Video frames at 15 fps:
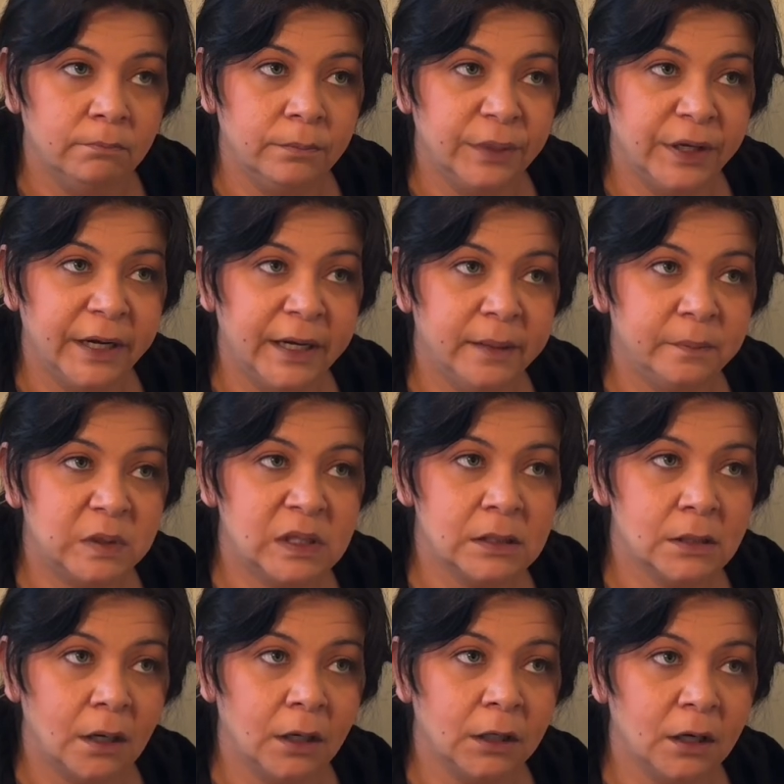perhaps
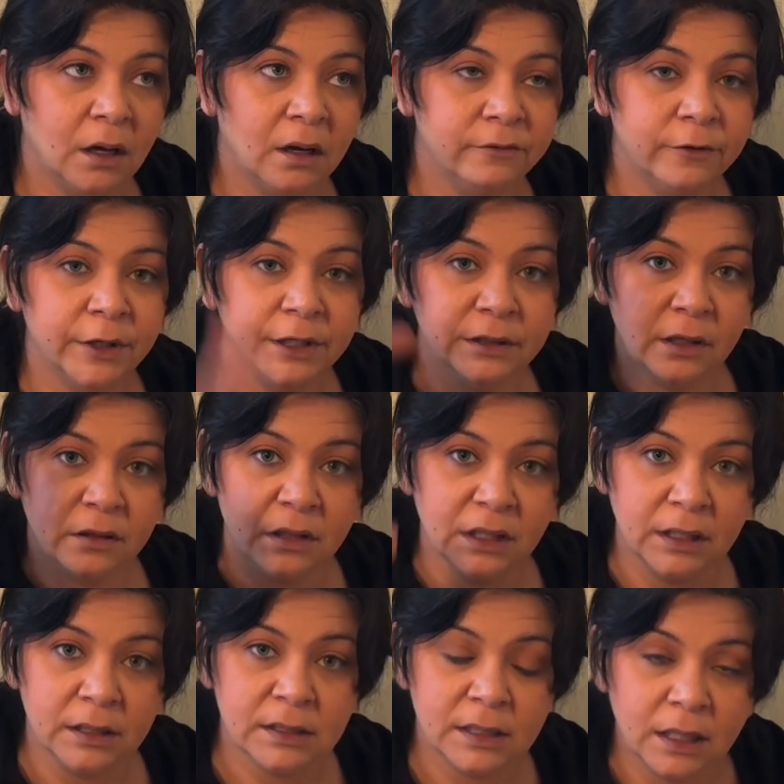uncovering the
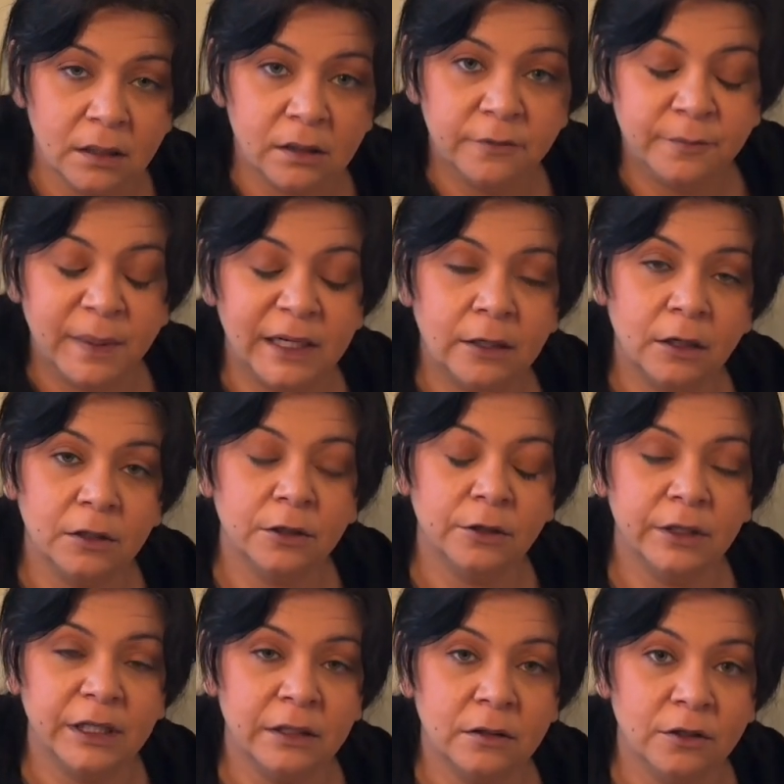things that have been
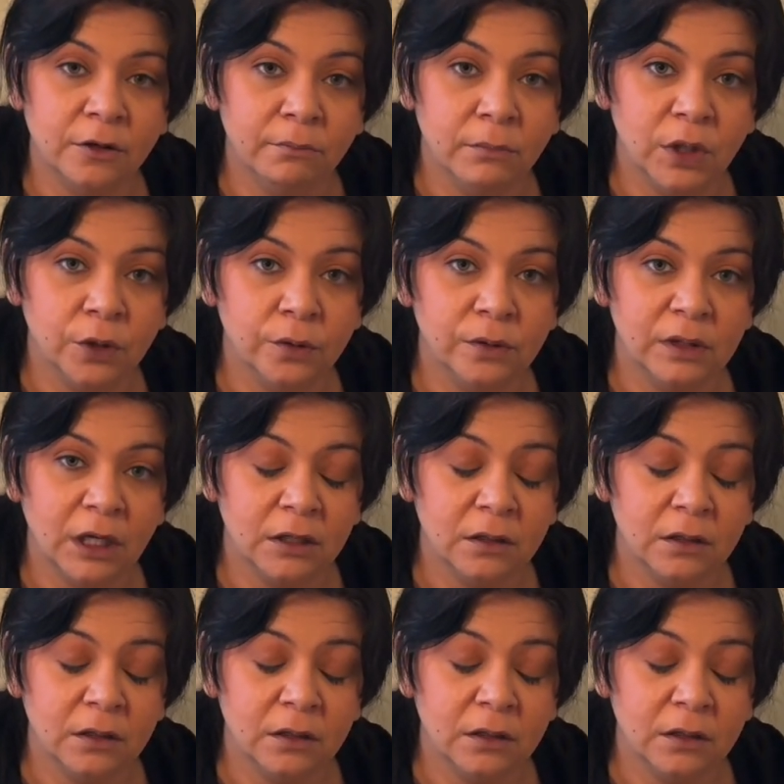underneath your moon that